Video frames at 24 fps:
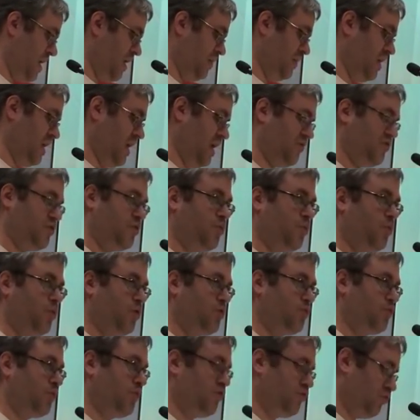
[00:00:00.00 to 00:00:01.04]
and that after
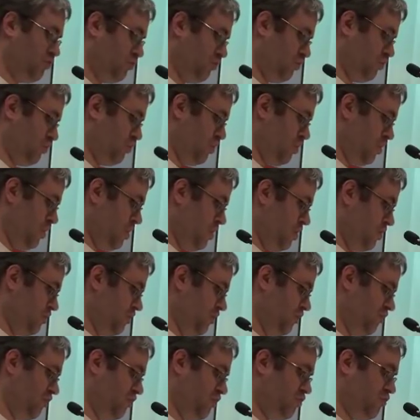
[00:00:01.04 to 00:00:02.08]
World War II,
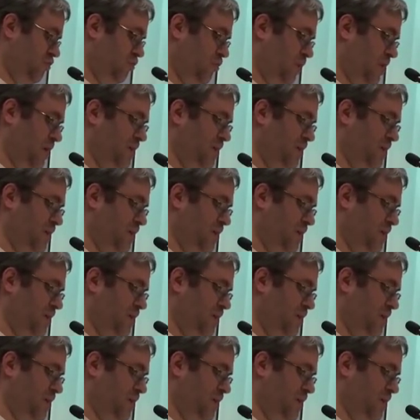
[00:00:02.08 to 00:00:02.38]
the social